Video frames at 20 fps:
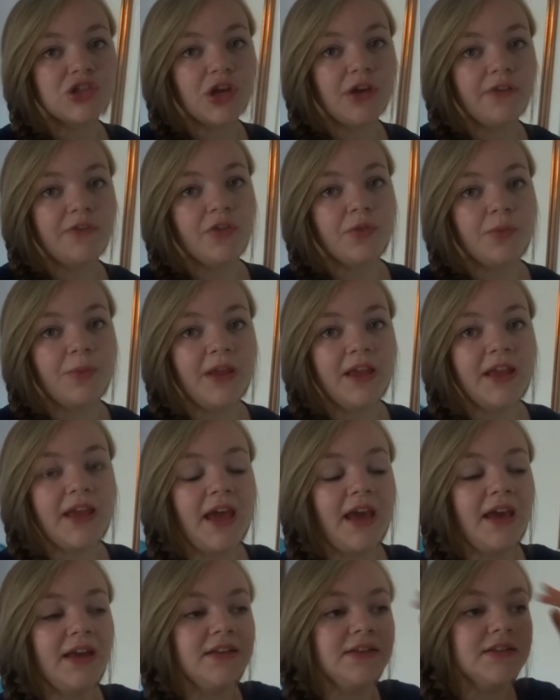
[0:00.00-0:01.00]
over the
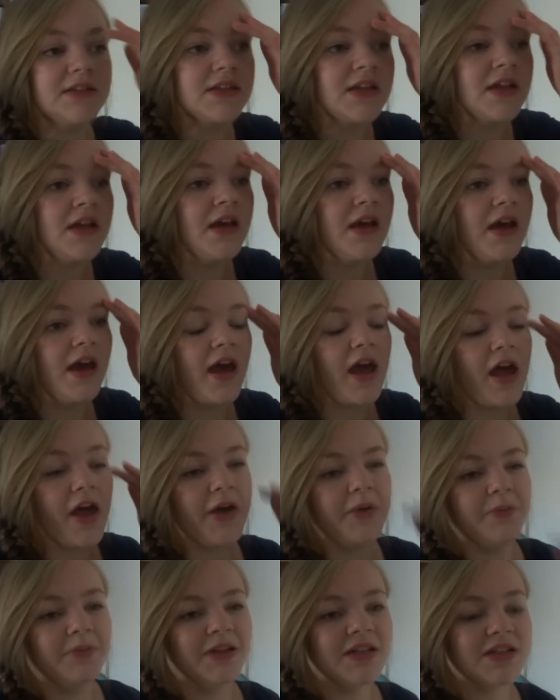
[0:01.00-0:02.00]
weekend.
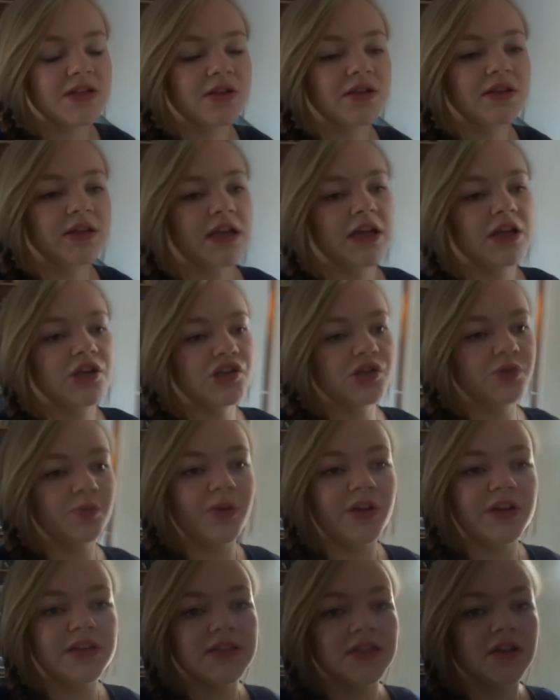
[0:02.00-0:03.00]
Let's go in the kitchen
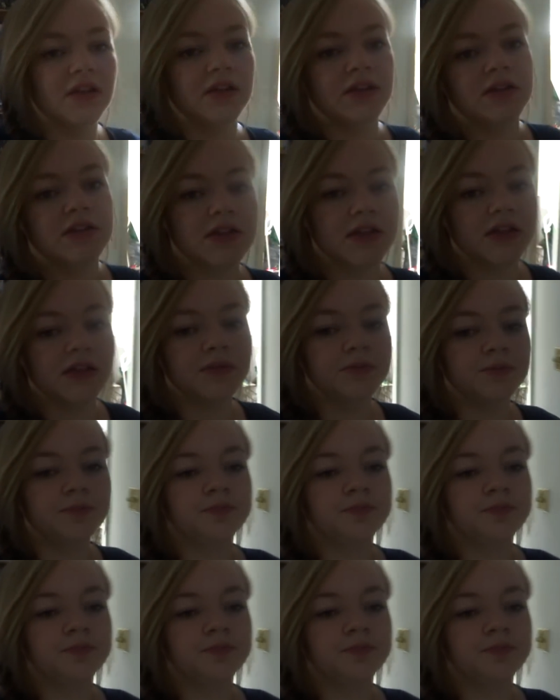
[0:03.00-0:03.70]
where it's lighter.